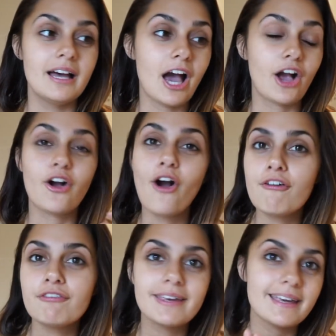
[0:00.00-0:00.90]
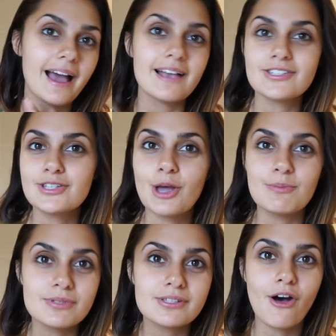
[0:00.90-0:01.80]
a coffee catch
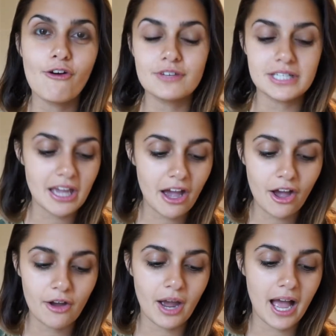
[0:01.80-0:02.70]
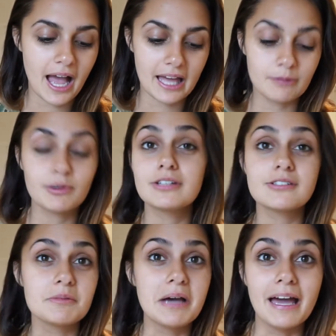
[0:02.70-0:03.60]
up style video, and I'm gonna
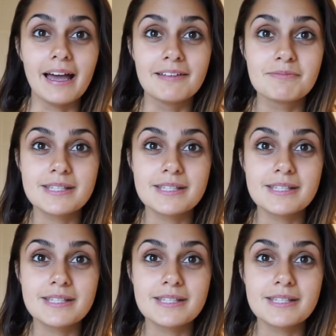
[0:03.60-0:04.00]
dye my hair.